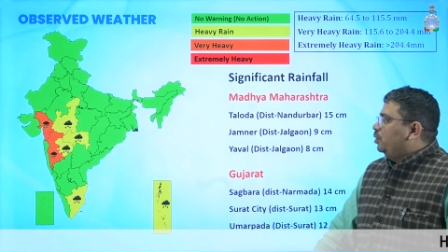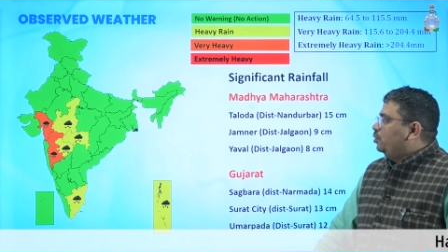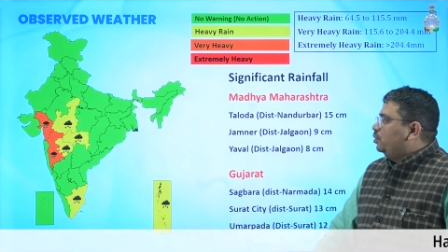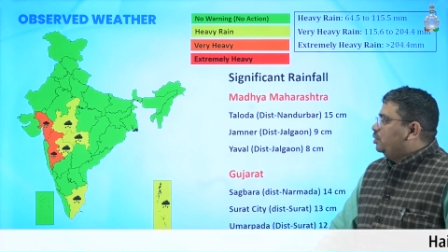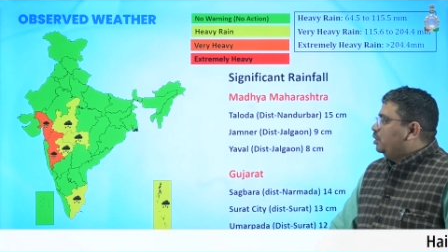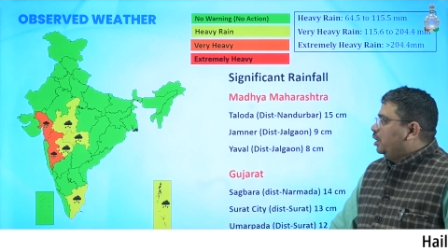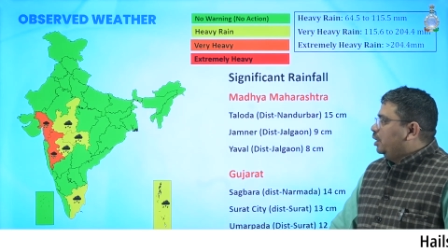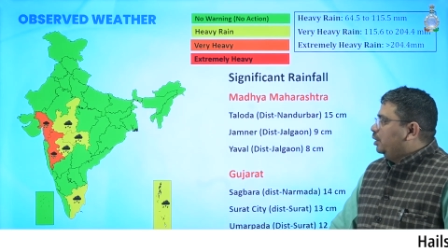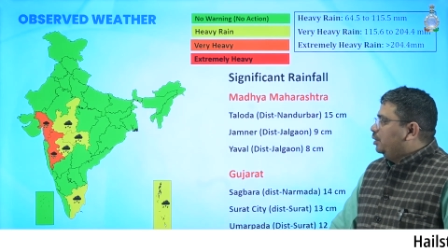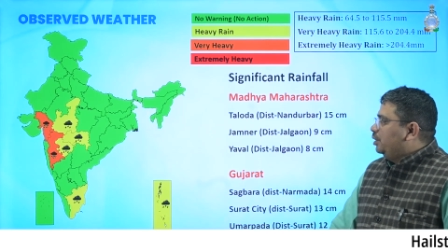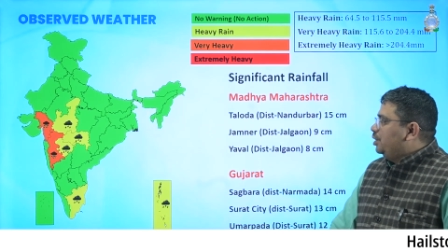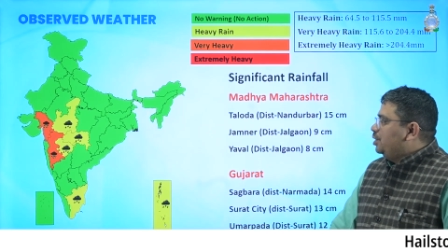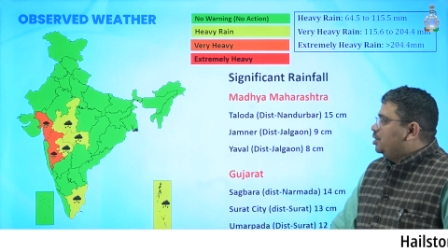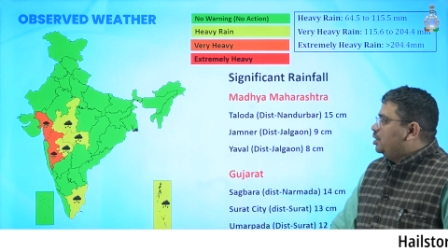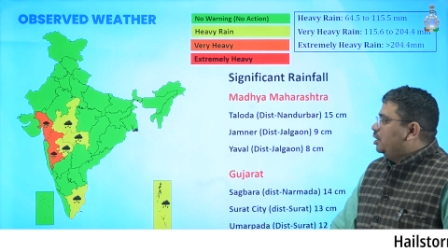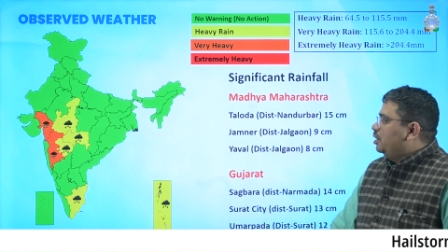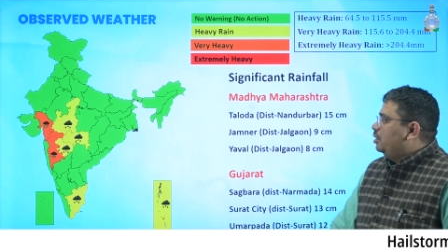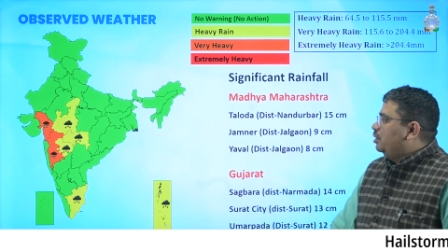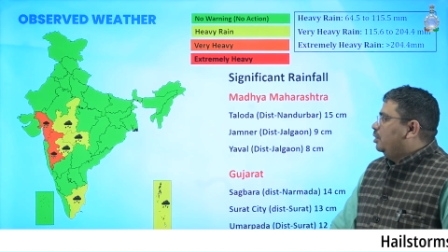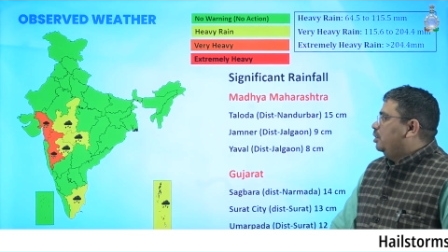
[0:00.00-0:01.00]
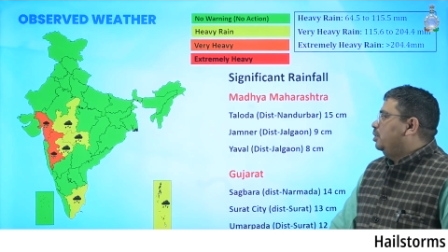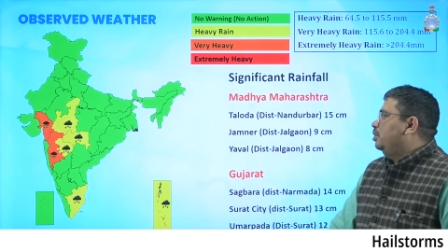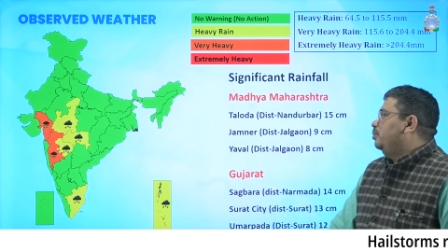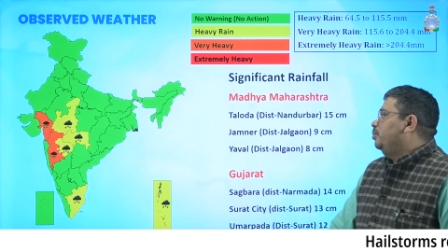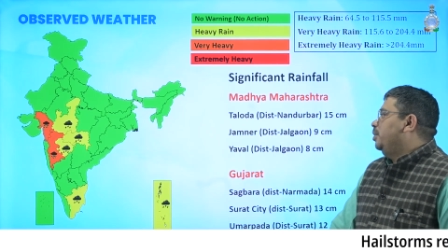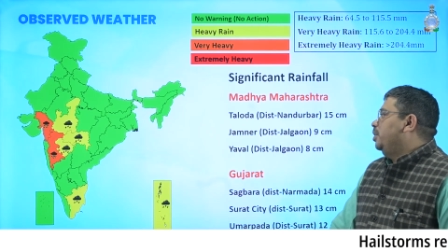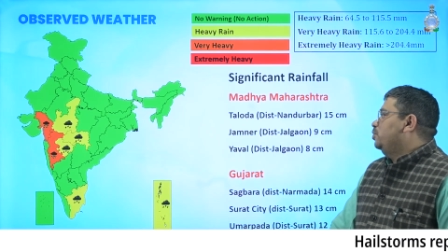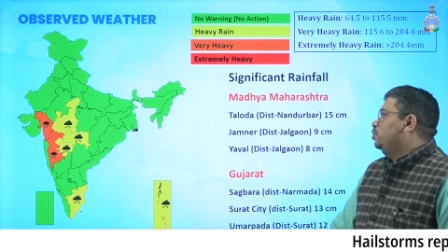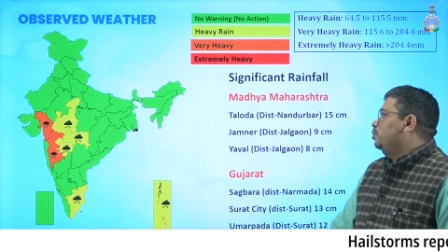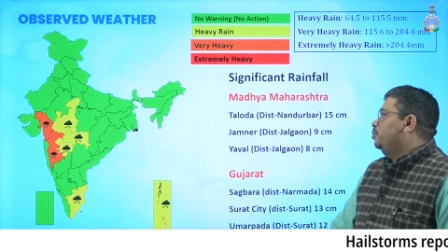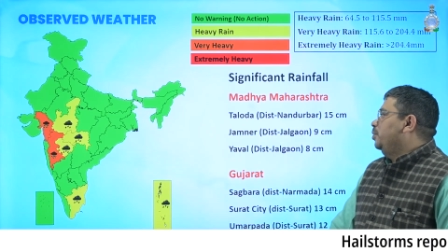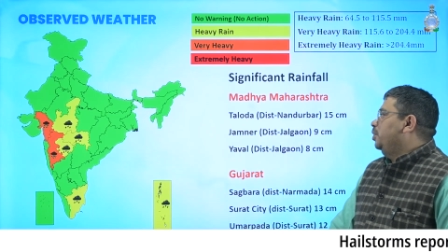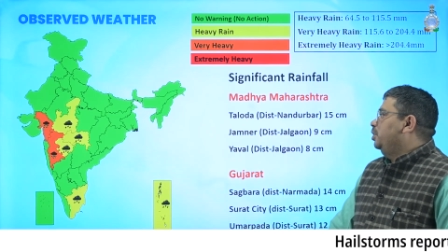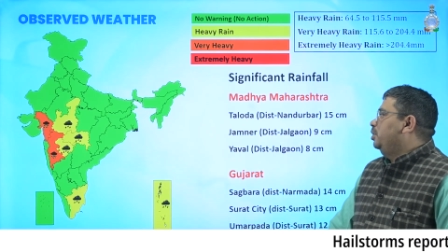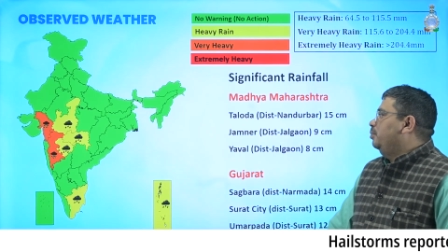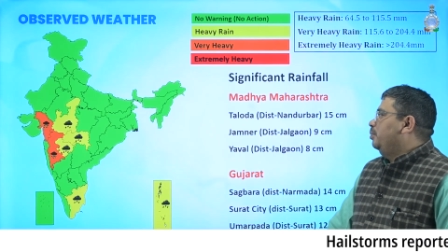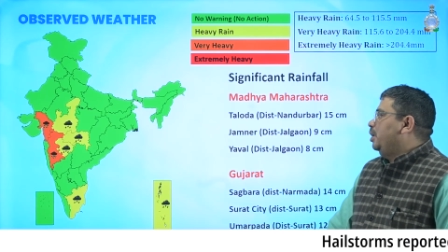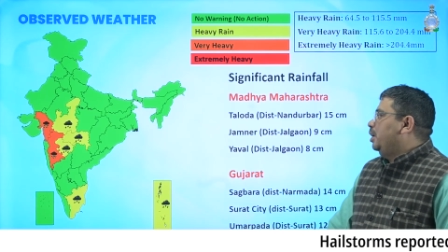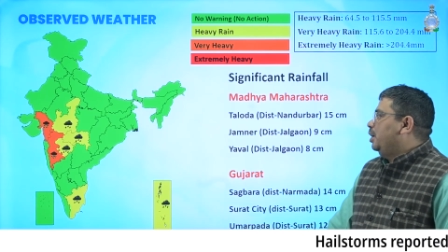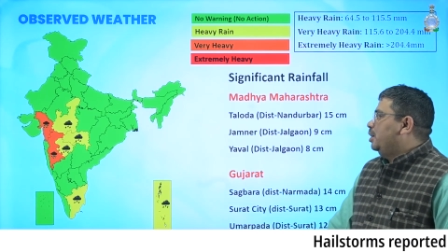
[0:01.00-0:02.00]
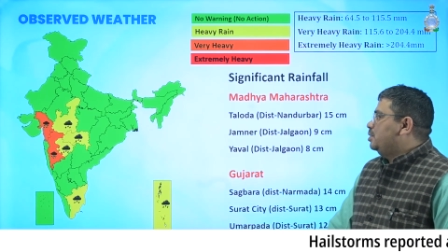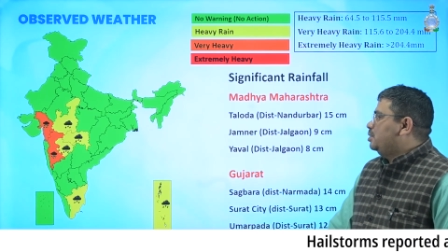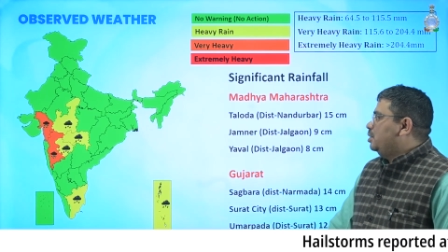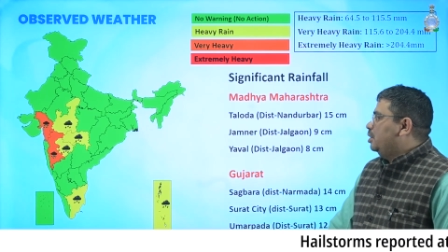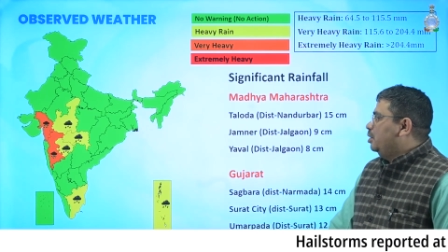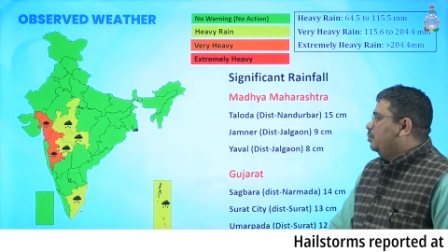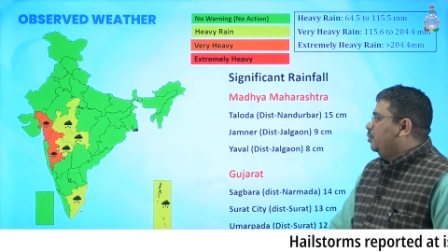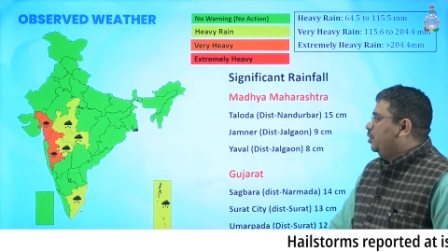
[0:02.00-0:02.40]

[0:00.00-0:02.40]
Gujarat region, northern parts of Madhya Maharashtra,